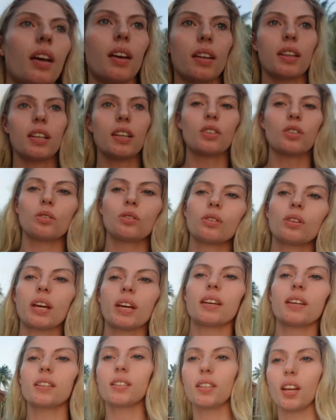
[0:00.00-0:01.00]
They do
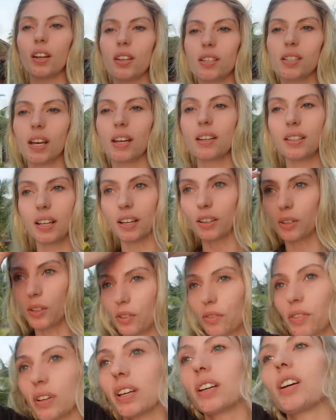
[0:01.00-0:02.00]
like sunset
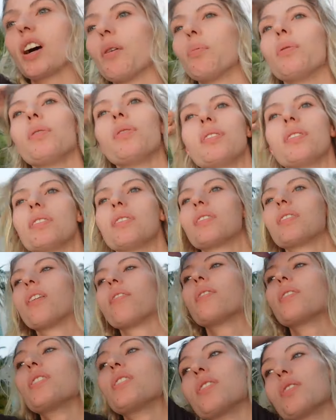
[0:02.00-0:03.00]
dinners for like couples and
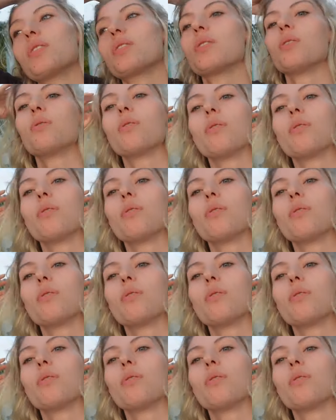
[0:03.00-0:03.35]
stuff, which is so